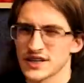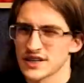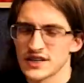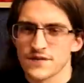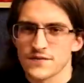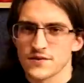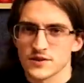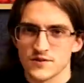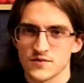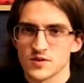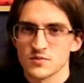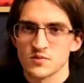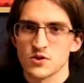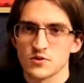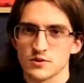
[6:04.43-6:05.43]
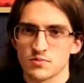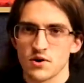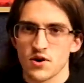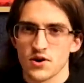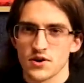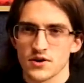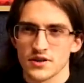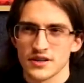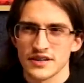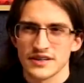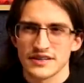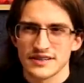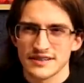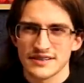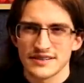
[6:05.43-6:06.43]
a difference for the most part.
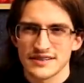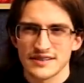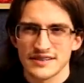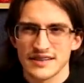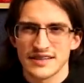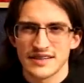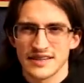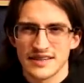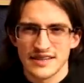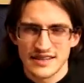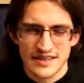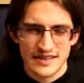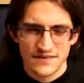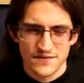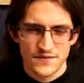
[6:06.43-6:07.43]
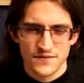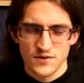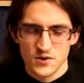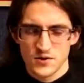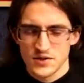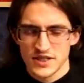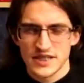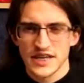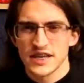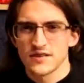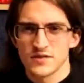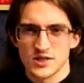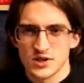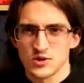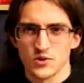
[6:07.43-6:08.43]
Like, it, for the sake
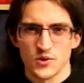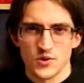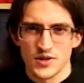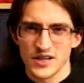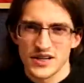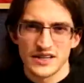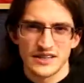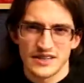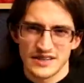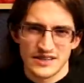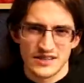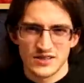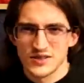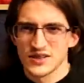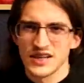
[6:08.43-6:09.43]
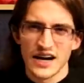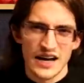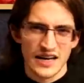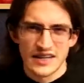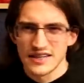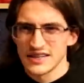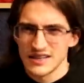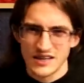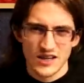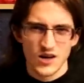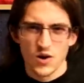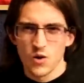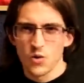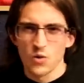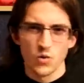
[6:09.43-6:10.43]
of the story, there's not
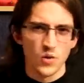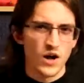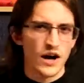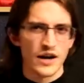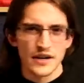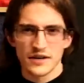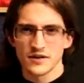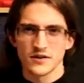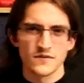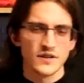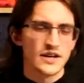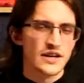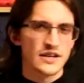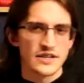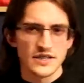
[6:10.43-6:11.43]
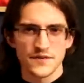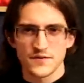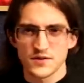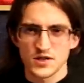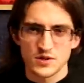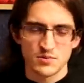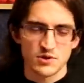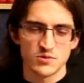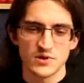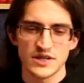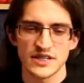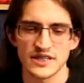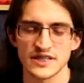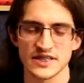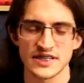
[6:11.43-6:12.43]
a whole lot of difference
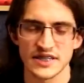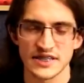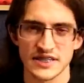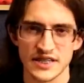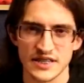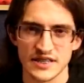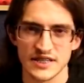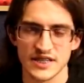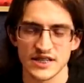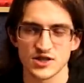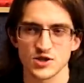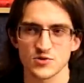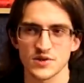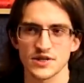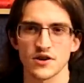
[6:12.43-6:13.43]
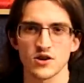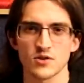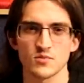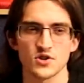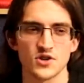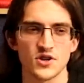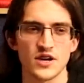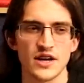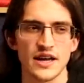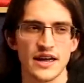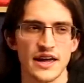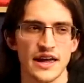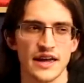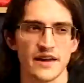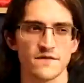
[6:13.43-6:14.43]
between 16th century armor
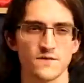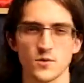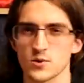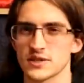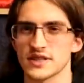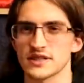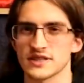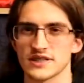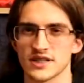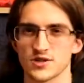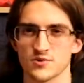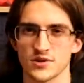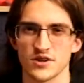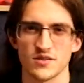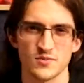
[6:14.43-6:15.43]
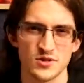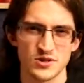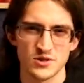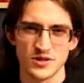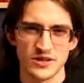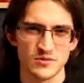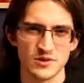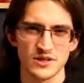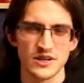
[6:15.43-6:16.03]
and 14th century armor. So, like,